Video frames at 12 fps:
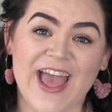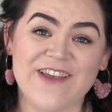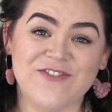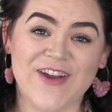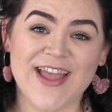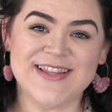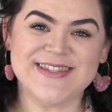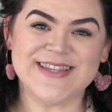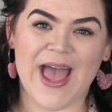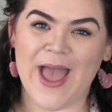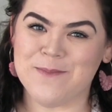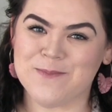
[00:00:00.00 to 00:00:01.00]
Hi friends,
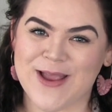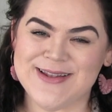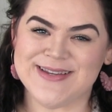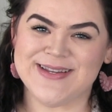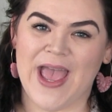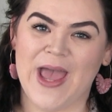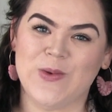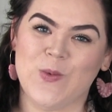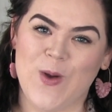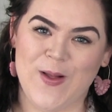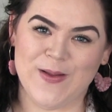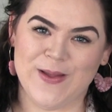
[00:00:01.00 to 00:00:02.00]
I'm Brendan
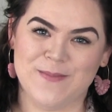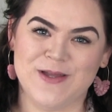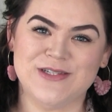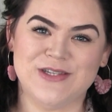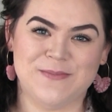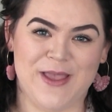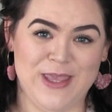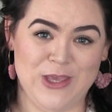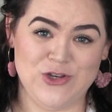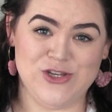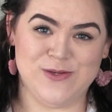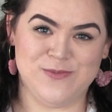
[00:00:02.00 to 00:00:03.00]
and welcome to my
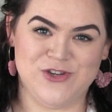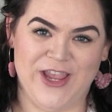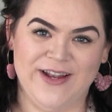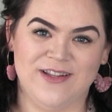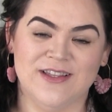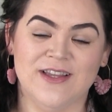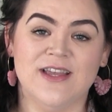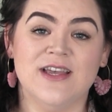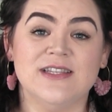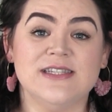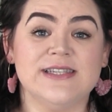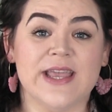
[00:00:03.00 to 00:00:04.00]
YouTube channel.
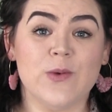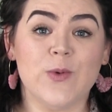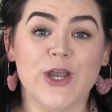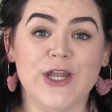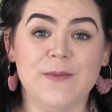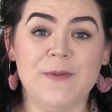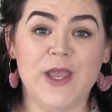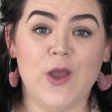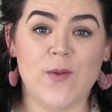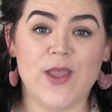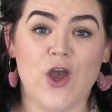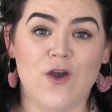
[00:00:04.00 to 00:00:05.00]
Today we're going to be
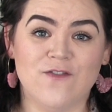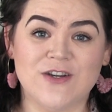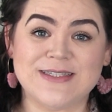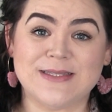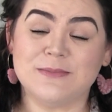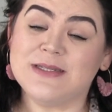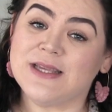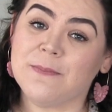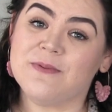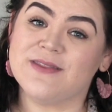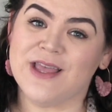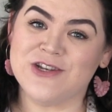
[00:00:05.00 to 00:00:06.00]
going over some
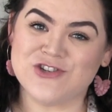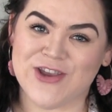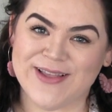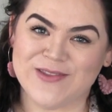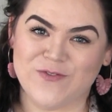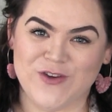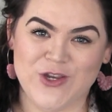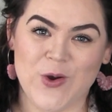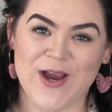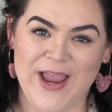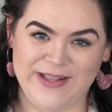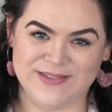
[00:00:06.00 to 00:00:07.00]
tips and tricks for
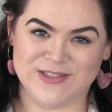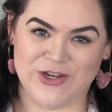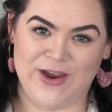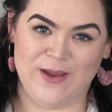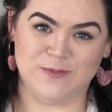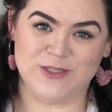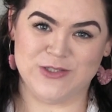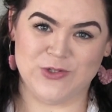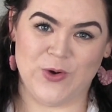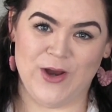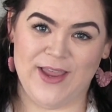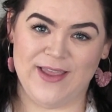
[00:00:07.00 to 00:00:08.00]
your Instagram
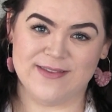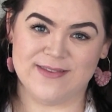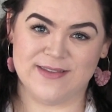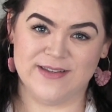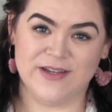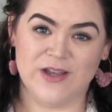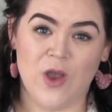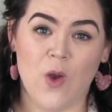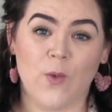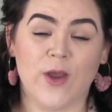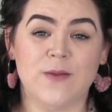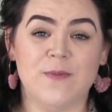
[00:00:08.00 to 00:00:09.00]
stories.
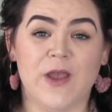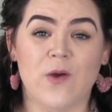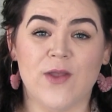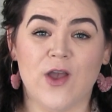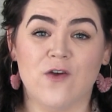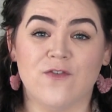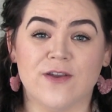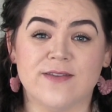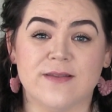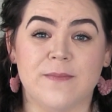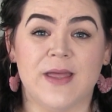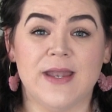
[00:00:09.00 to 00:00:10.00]
We're going to be going over
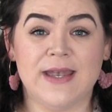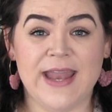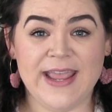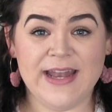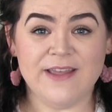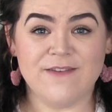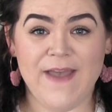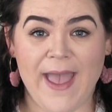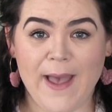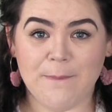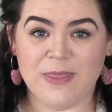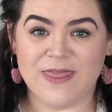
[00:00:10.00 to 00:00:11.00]
some native
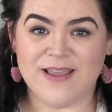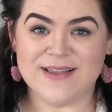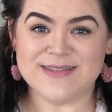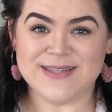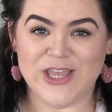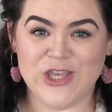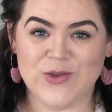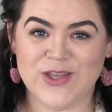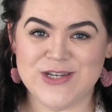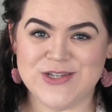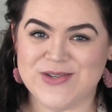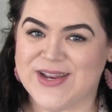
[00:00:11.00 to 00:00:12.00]
app things that you
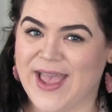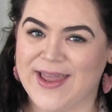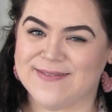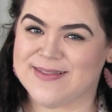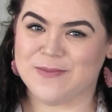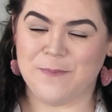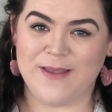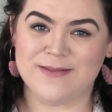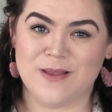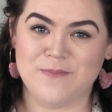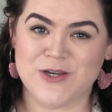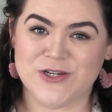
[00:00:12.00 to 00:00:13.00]
can do to kind of
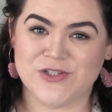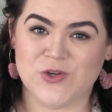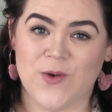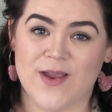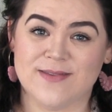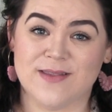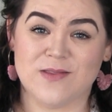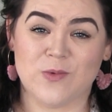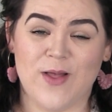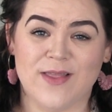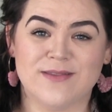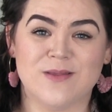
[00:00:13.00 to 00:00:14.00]
spice up your stories, as
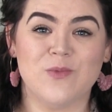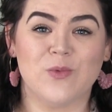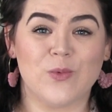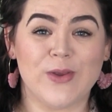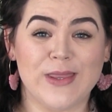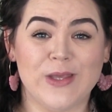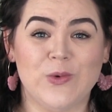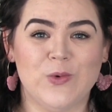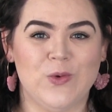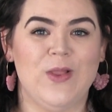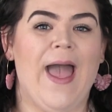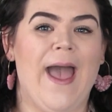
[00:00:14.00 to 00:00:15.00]
well as some really
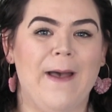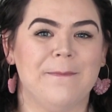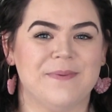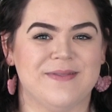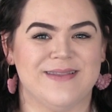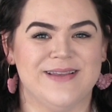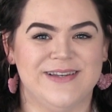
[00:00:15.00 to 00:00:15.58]
cool apps.